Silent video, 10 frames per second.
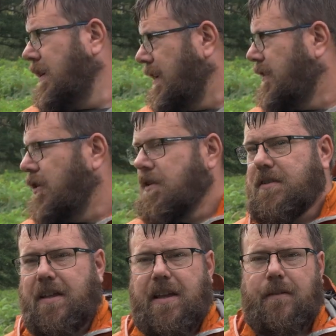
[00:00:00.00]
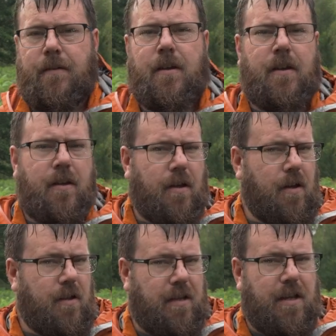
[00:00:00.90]
including Steve,
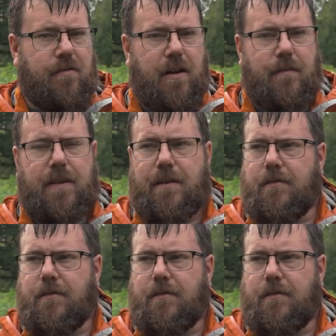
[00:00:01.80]
Dave Griff,